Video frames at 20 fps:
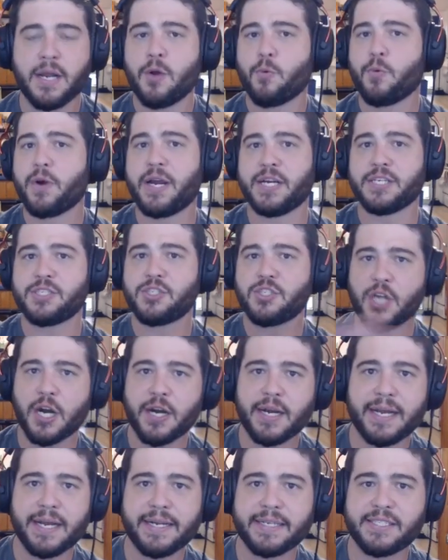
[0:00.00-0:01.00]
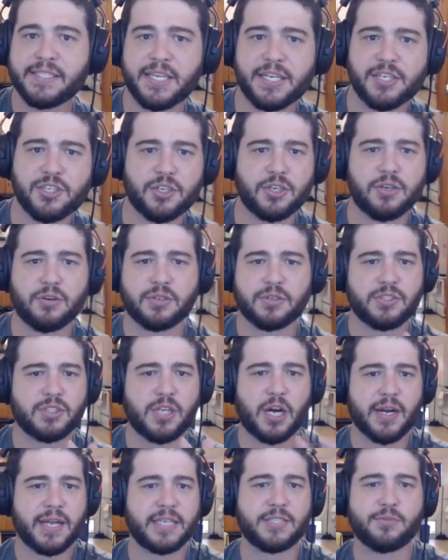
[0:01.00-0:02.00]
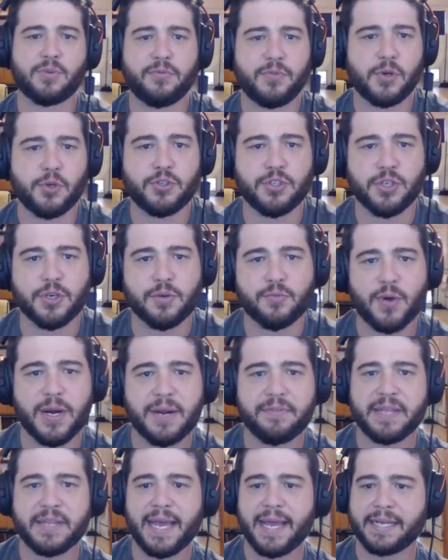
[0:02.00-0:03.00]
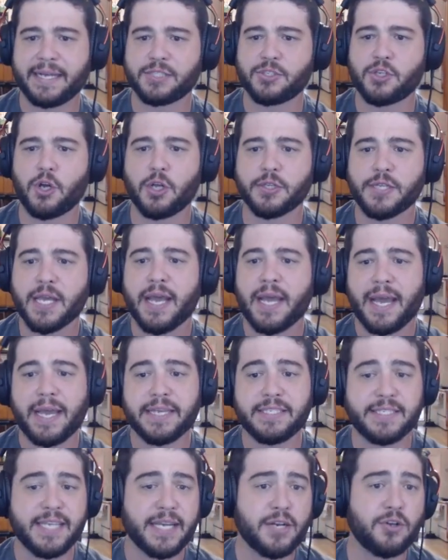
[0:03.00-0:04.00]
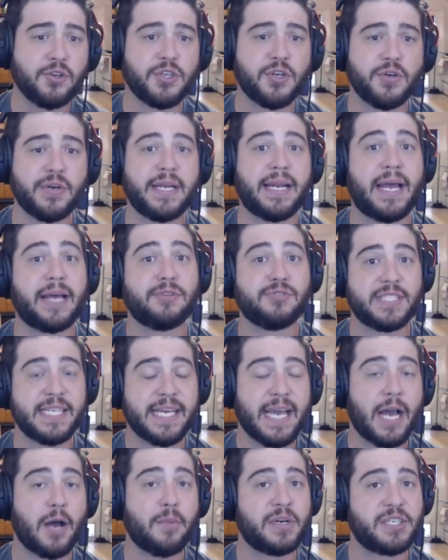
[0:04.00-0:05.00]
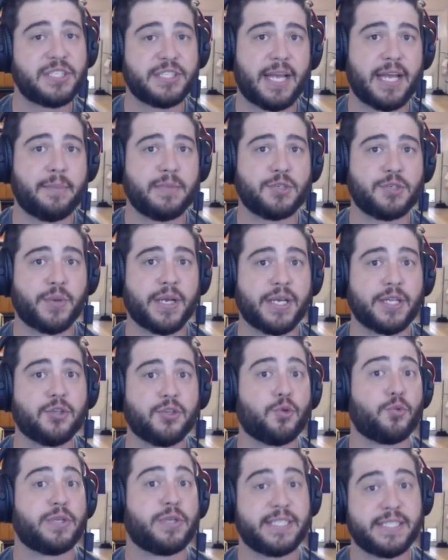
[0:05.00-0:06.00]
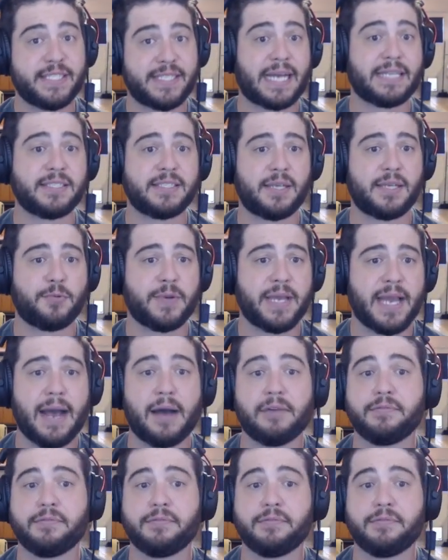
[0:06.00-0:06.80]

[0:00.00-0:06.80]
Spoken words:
We're gonna Starlight Extinction or Starlight's Revolution or whatever the heck it's called, a single unit, and see how much damage we can do with the stats that we have.